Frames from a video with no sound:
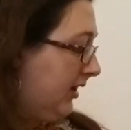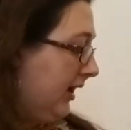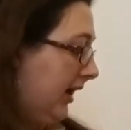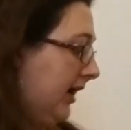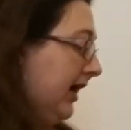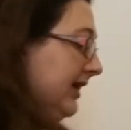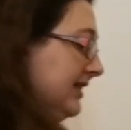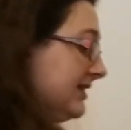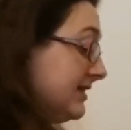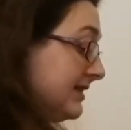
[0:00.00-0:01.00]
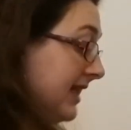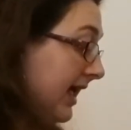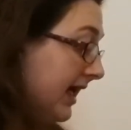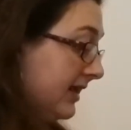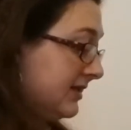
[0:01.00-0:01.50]
And
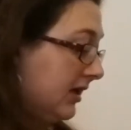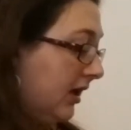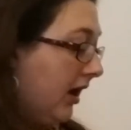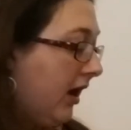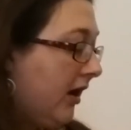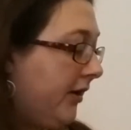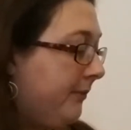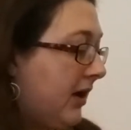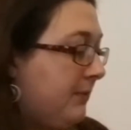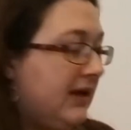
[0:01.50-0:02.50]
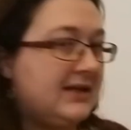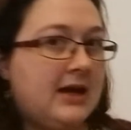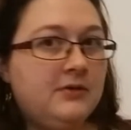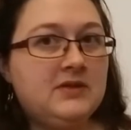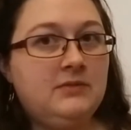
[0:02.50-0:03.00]
instead, I picked
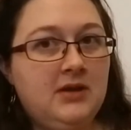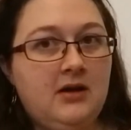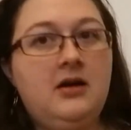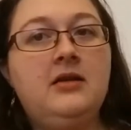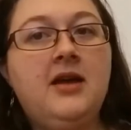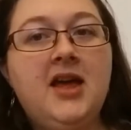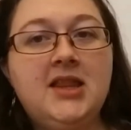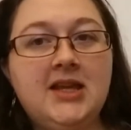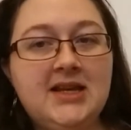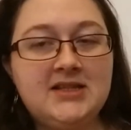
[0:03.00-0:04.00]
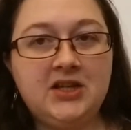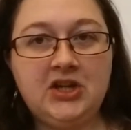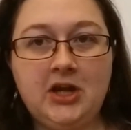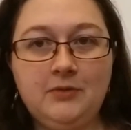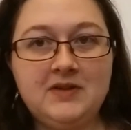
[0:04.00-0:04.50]
out some yarn that is going to
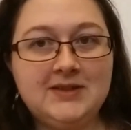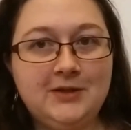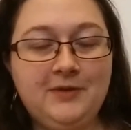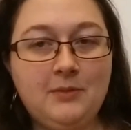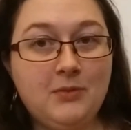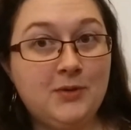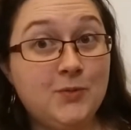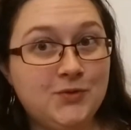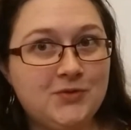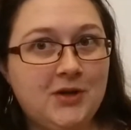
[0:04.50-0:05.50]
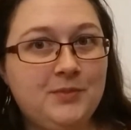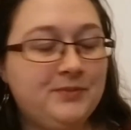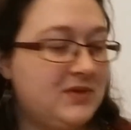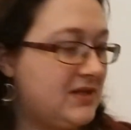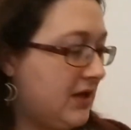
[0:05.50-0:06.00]
go with stuff in my wardrobe.
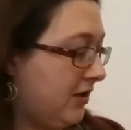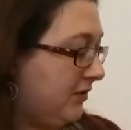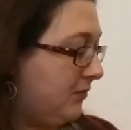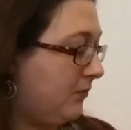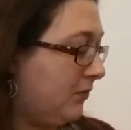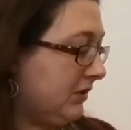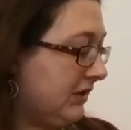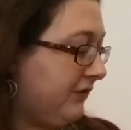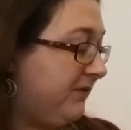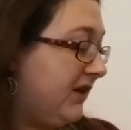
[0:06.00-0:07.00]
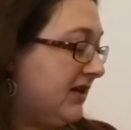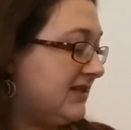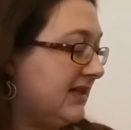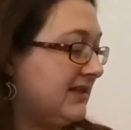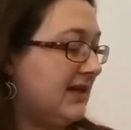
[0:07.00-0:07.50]
So one of the first
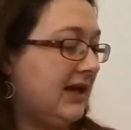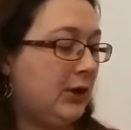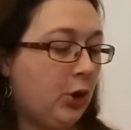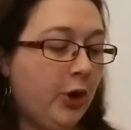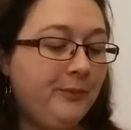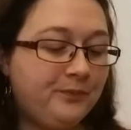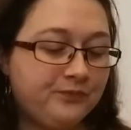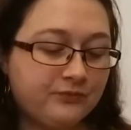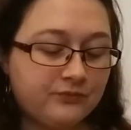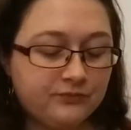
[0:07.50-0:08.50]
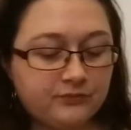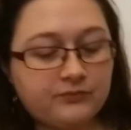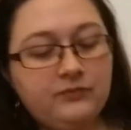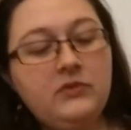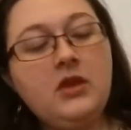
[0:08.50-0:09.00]
things I got
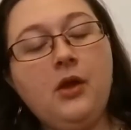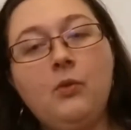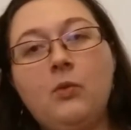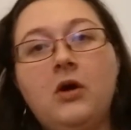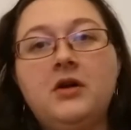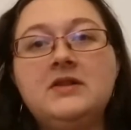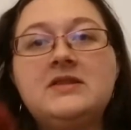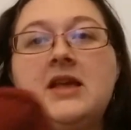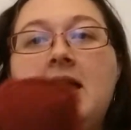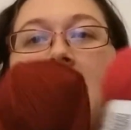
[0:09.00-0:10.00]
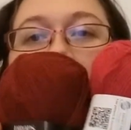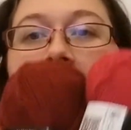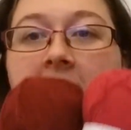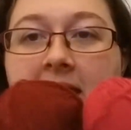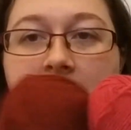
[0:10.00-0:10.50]
was
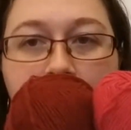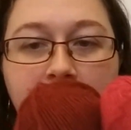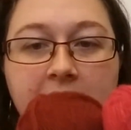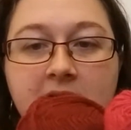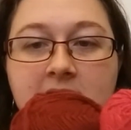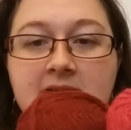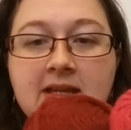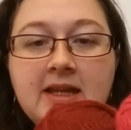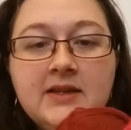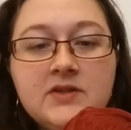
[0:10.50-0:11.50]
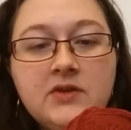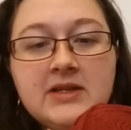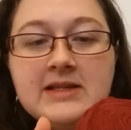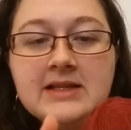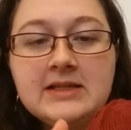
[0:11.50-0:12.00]
a burgundy. So
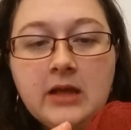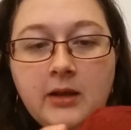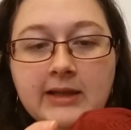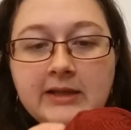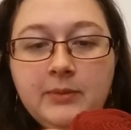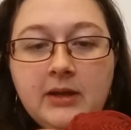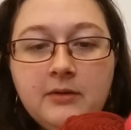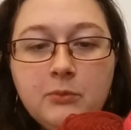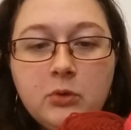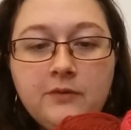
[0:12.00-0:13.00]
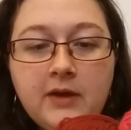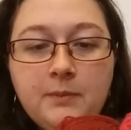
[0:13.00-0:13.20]
this is a little bit more of a